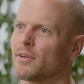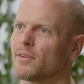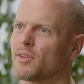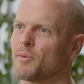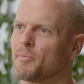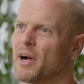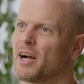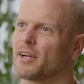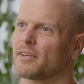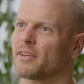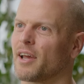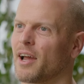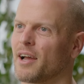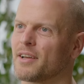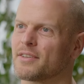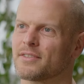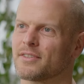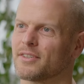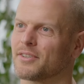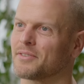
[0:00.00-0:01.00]
the
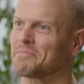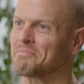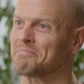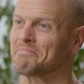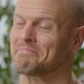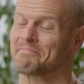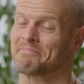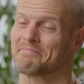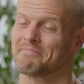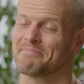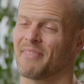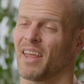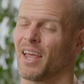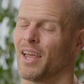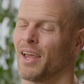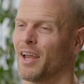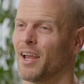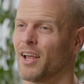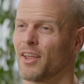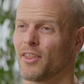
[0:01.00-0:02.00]
podcast and
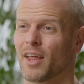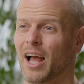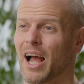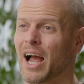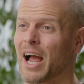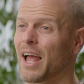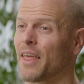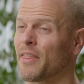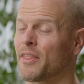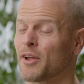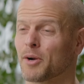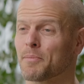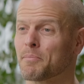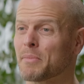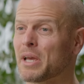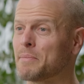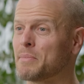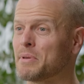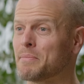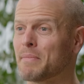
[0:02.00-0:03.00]
there
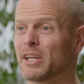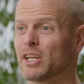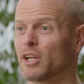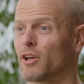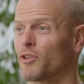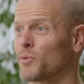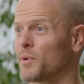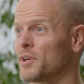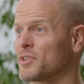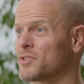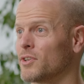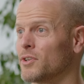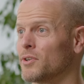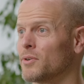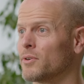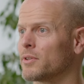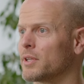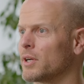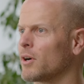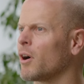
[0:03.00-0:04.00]
may be many other ways to
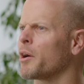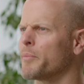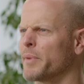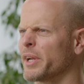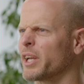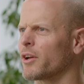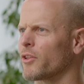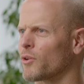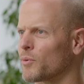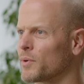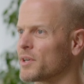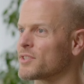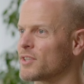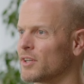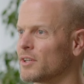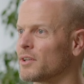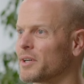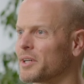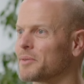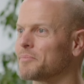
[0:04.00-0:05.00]
do it. There are many other ways
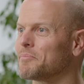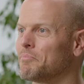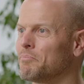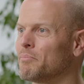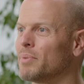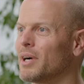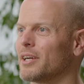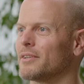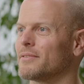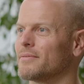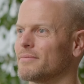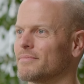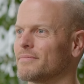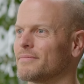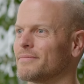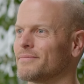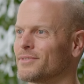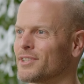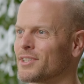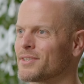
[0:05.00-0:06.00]
to do it, mm. but
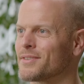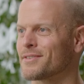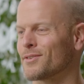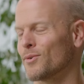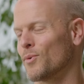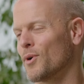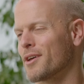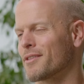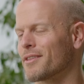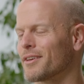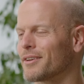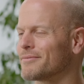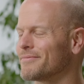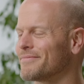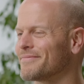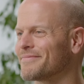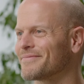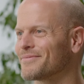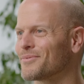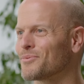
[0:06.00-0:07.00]
this is the way that
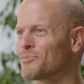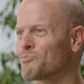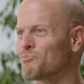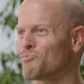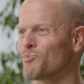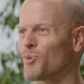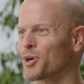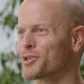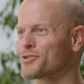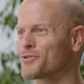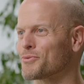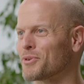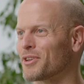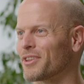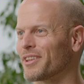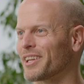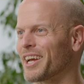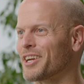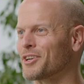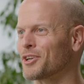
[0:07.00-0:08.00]
works for me
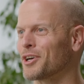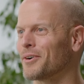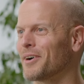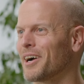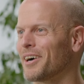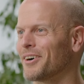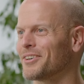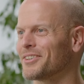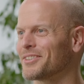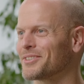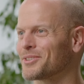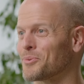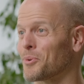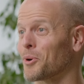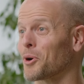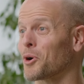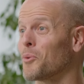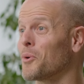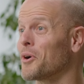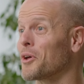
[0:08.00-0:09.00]
that I know how to yeah.
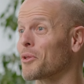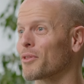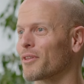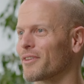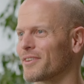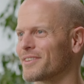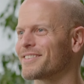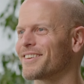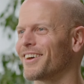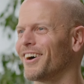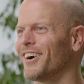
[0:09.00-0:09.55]
work with. So.